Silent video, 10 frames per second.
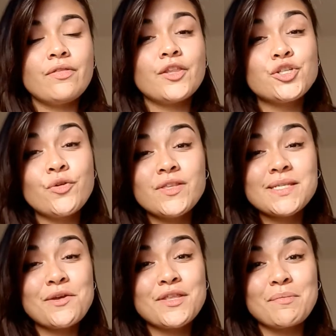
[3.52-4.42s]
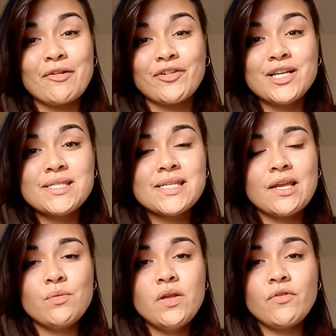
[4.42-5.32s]
The truth is out there, my friends,
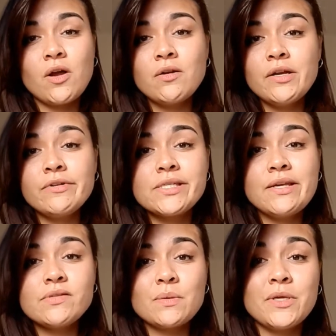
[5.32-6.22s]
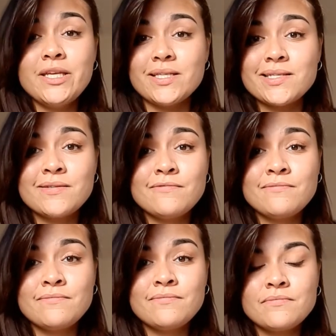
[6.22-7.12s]
and we've already received some hints.
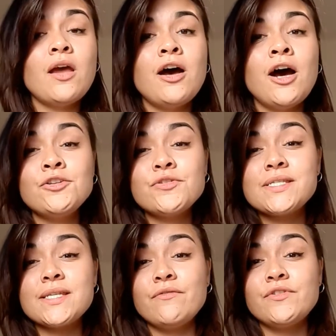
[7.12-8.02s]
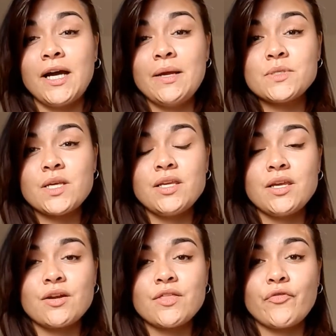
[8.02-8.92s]
Hundreds of times a
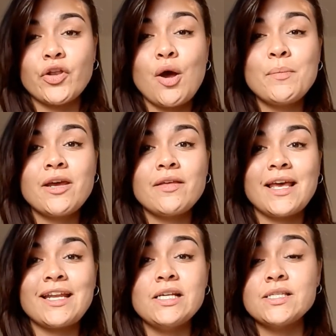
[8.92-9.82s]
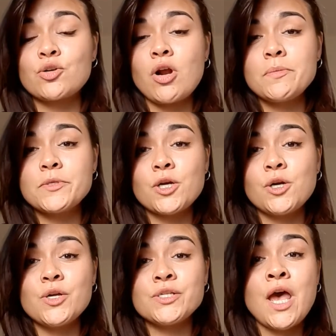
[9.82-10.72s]
year, the phenomena that is crop
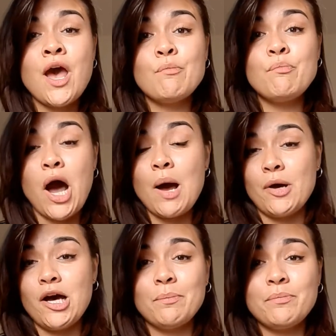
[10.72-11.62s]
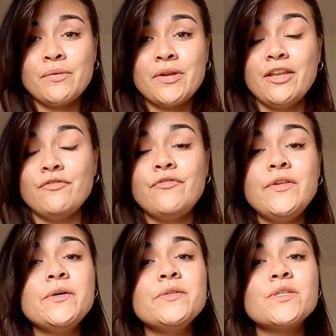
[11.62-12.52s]
circles pop up in
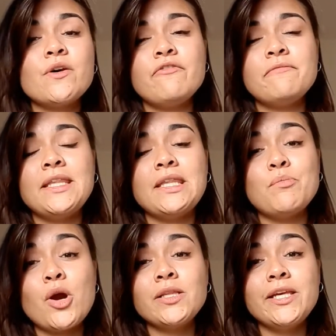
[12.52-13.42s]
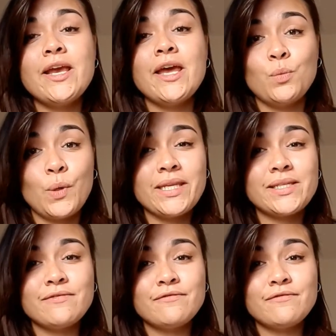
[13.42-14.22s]
fields of mainly barley and wheat.